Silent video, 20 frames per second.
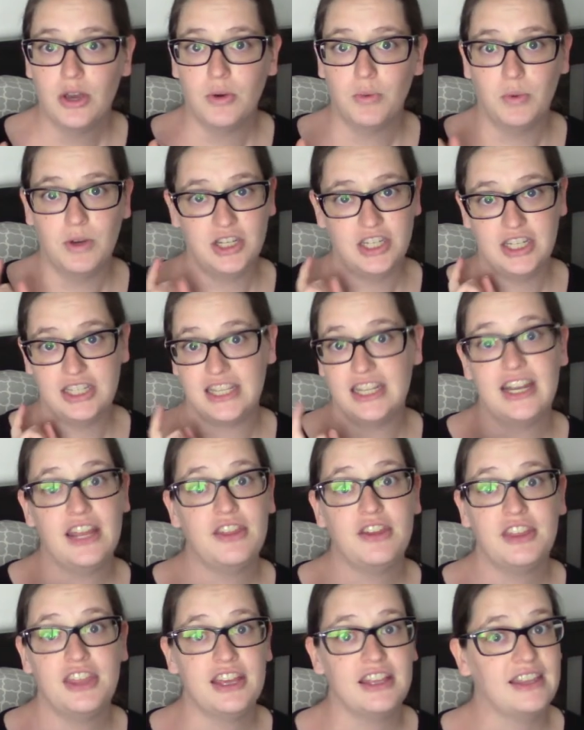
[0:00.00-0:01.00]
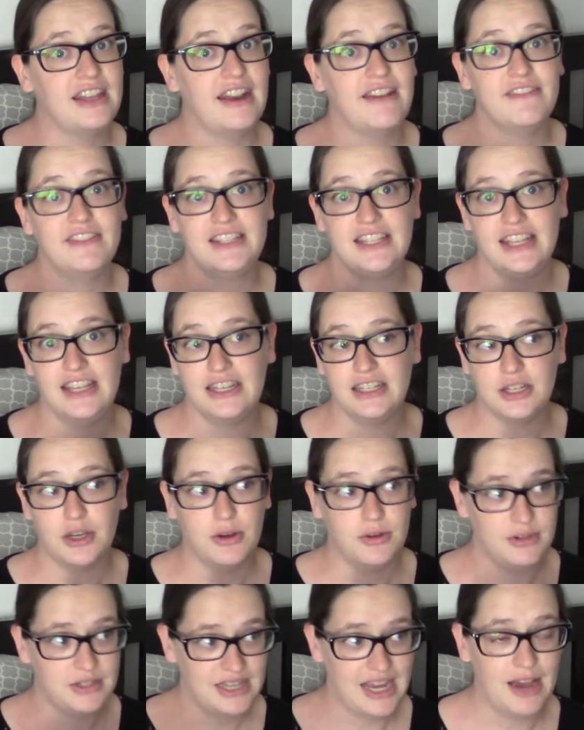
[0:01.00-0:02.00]
which is another thing that I've seen
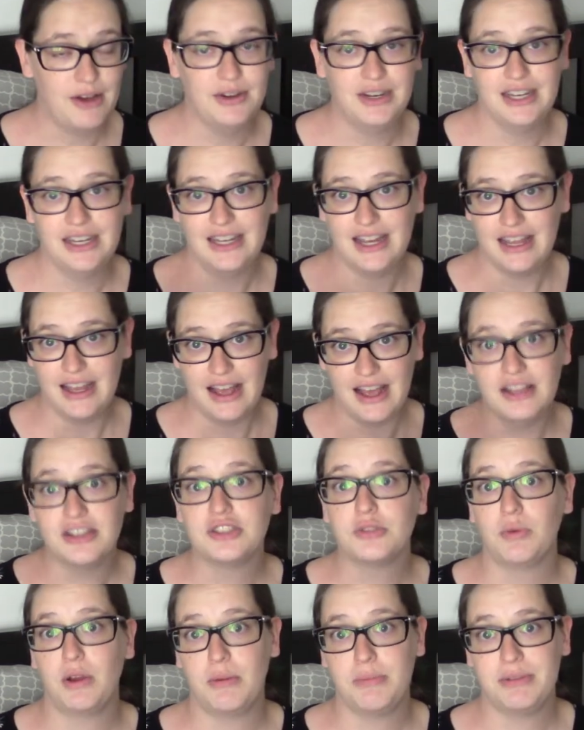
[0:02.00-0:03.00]
to- touted elsewhere